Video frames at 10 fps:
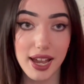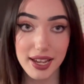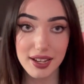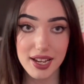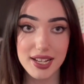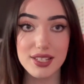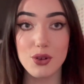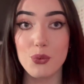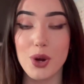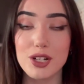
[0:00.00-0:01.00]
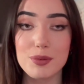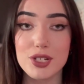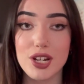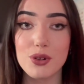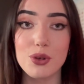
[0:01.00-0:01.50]
Hey guys, welcome to my
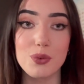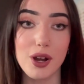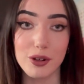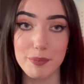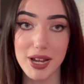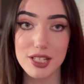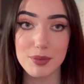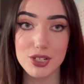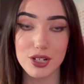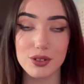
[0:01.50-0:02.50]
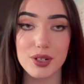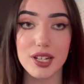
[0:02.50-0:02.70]
channel or welcome back to my channel.